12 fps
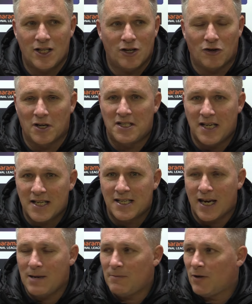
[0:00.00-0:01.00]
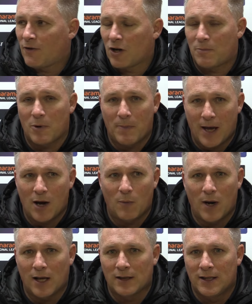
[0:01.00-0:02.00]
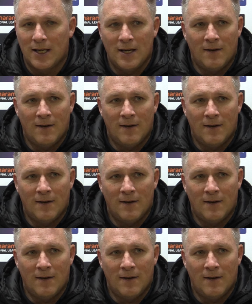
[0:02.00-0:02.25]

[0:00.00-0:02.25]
You've got to dig deep. You've got to prepare well